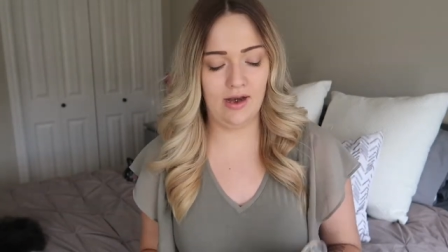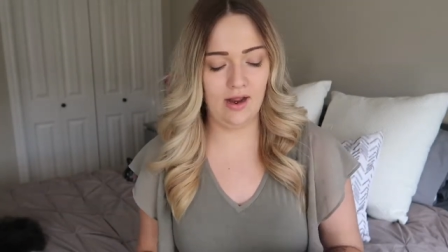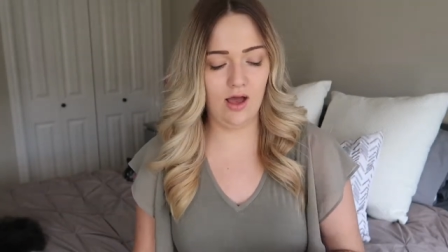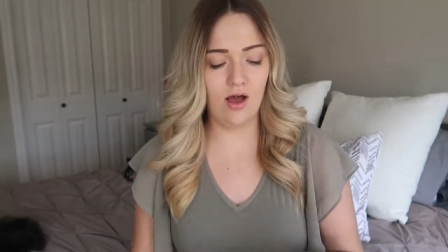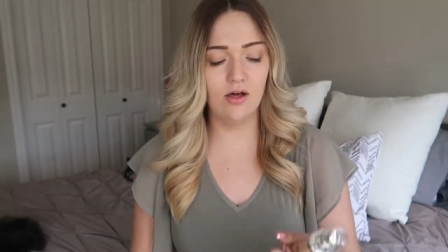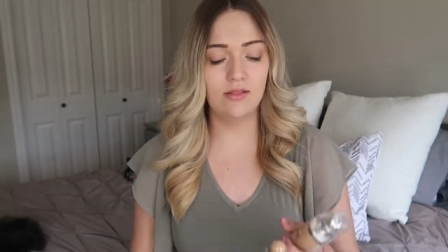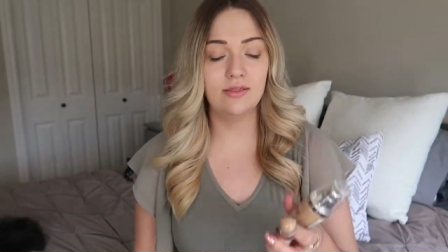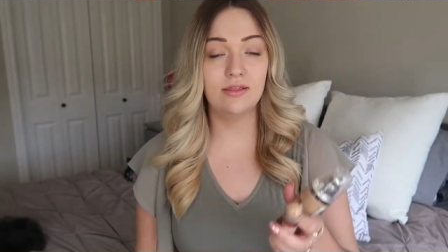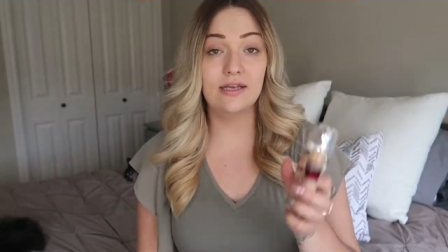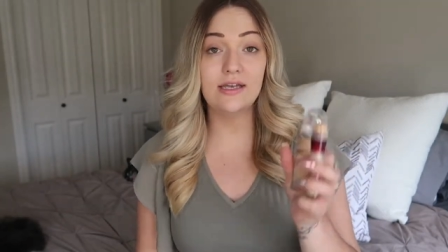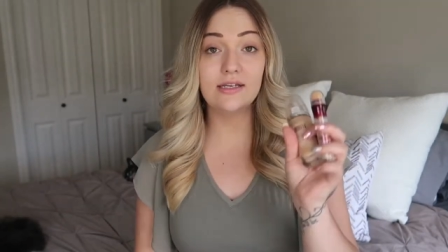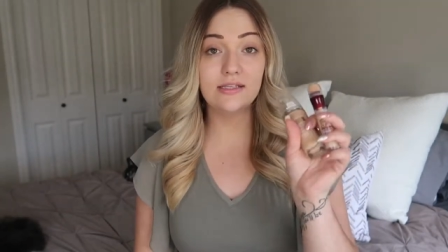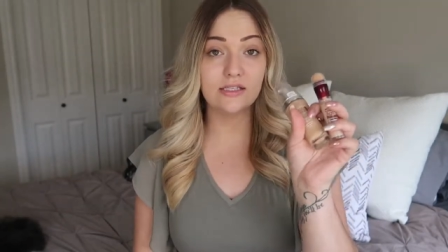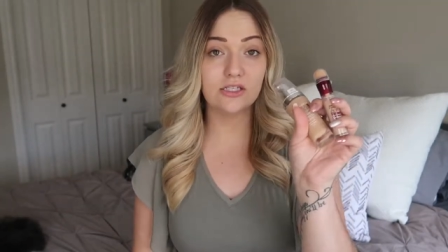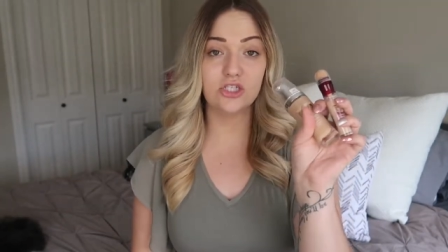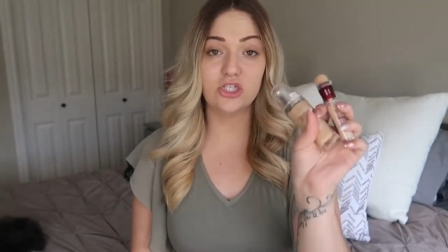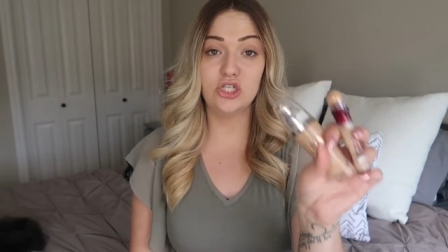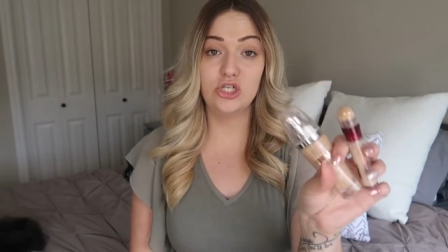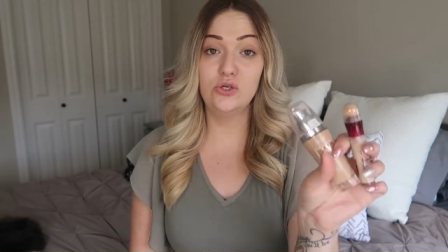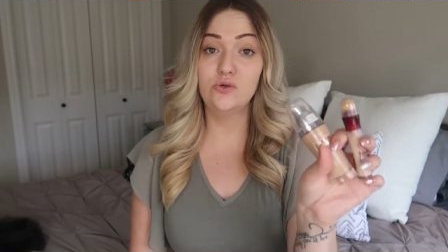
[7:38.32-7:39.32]
and these
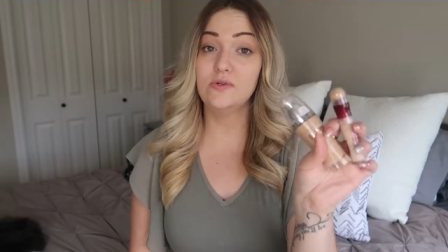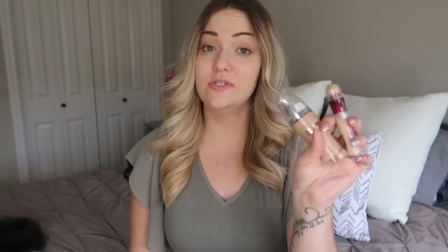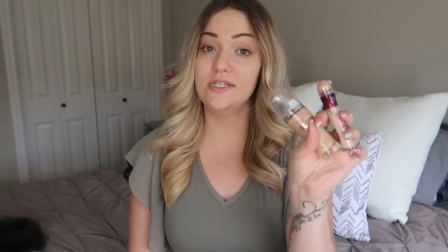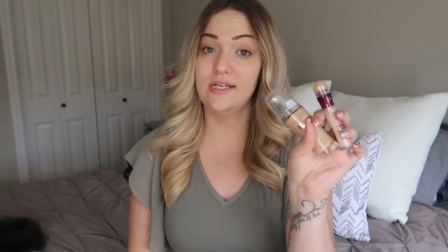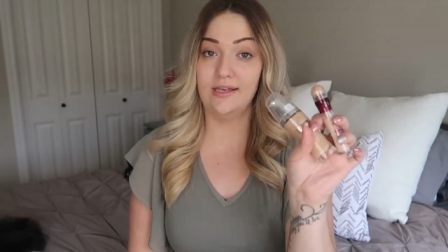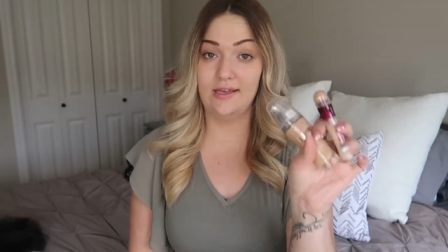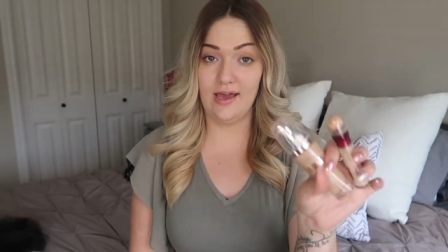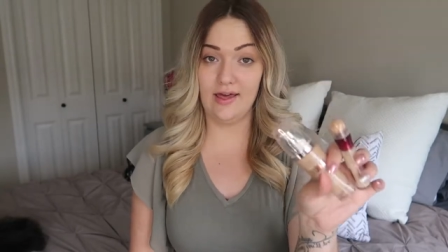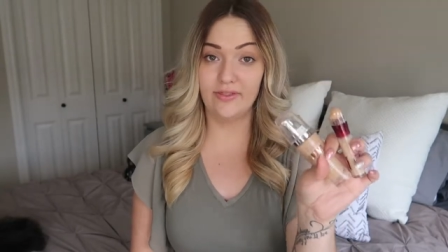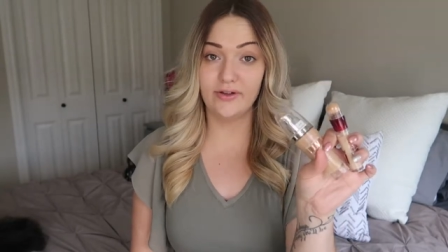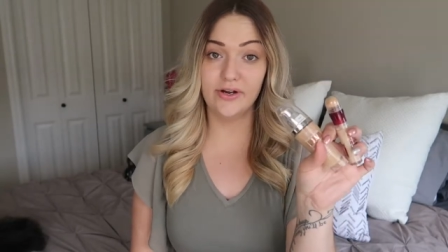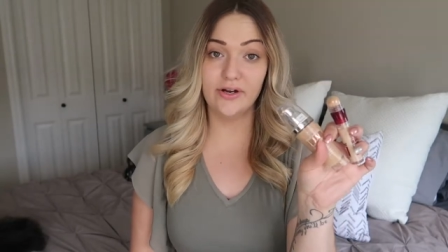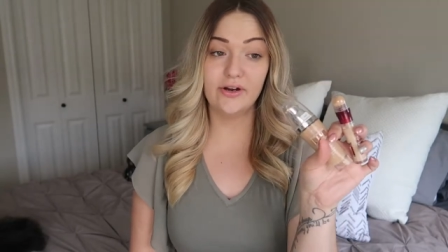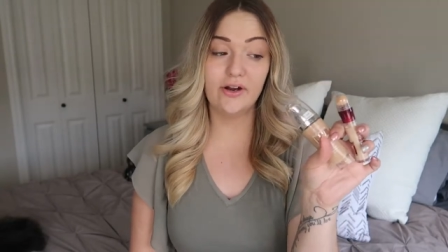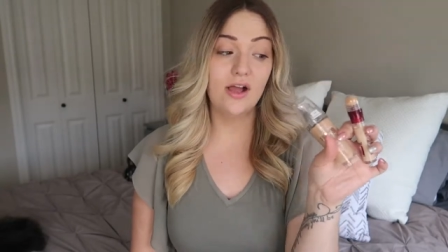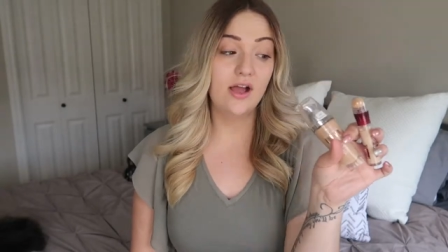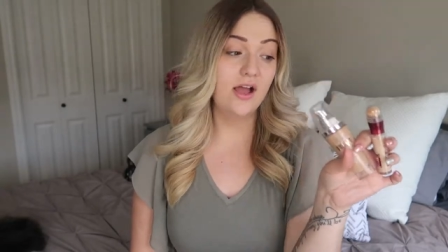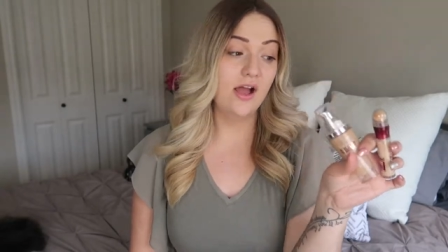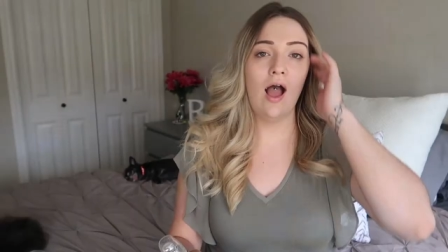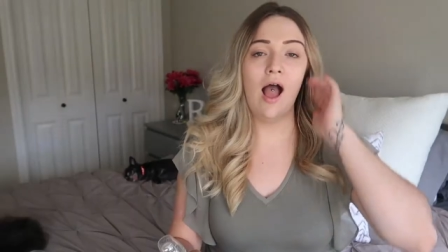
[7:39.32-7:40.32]
two
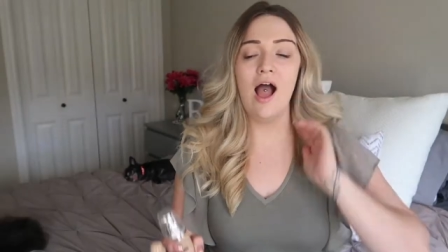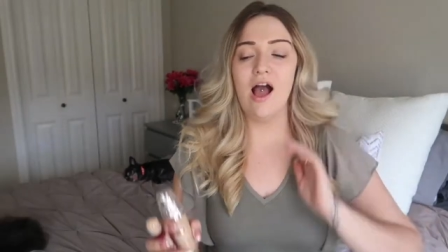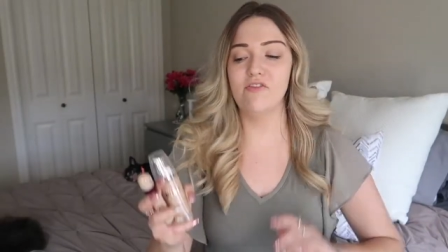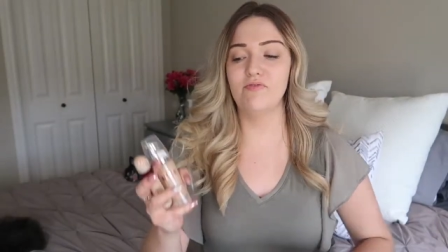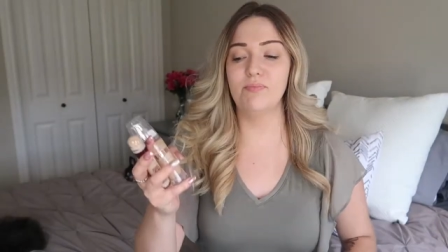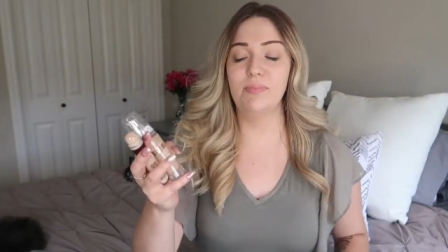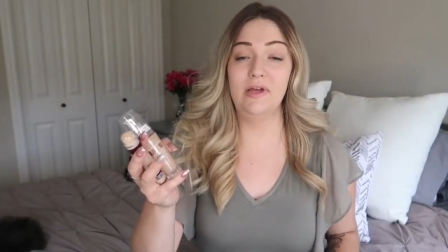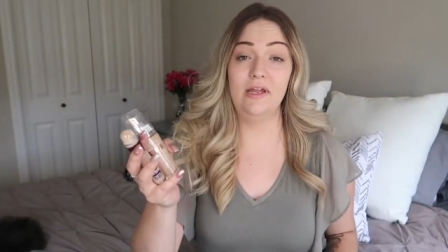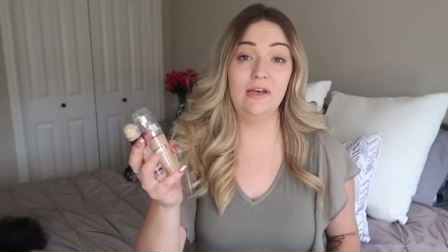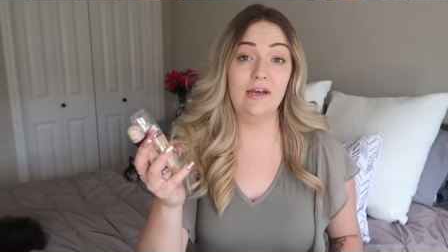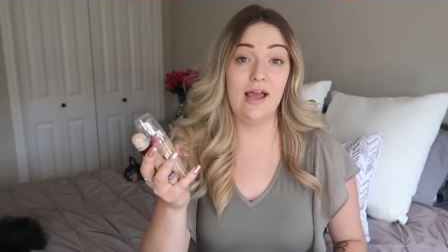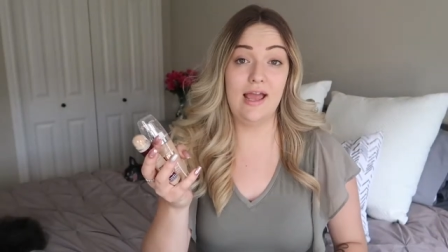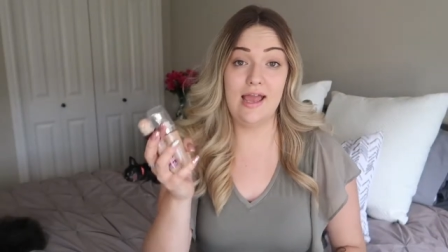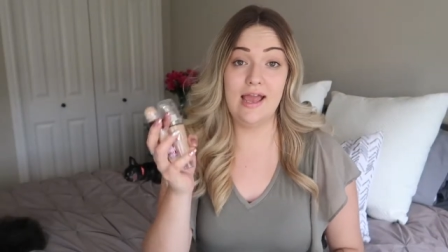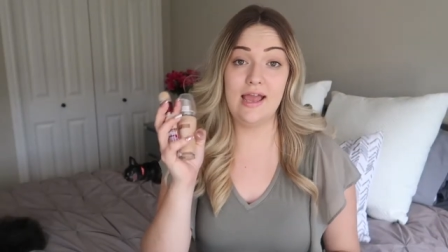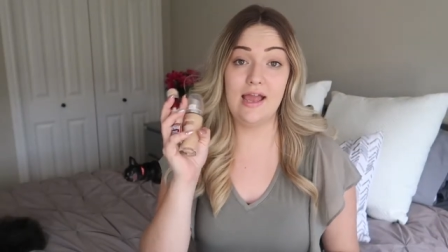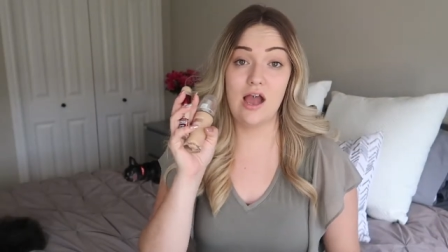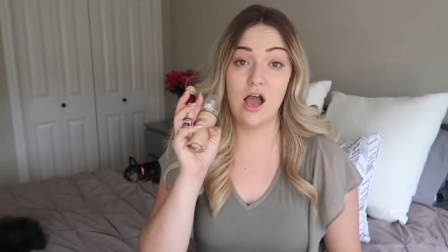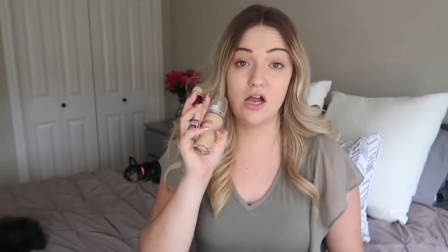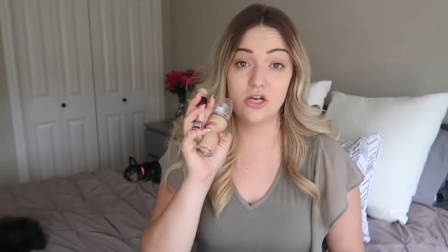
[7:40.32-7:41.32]
together have been
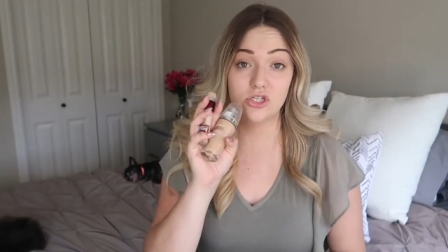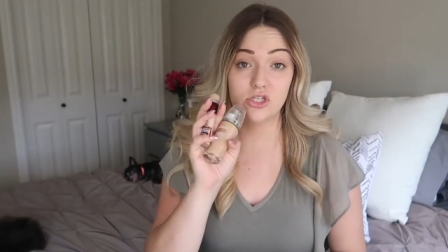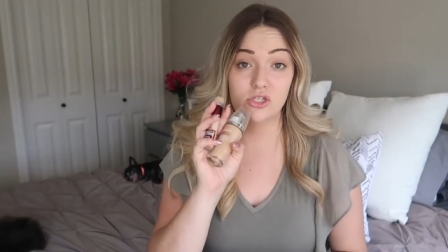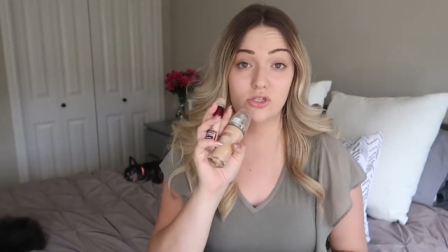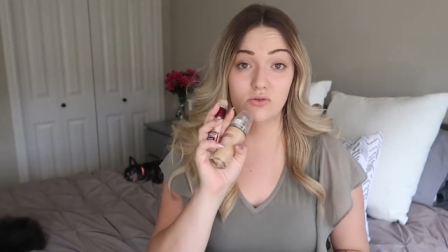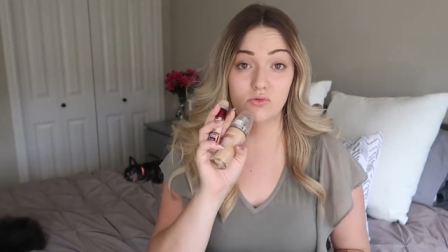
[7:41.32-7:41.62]
a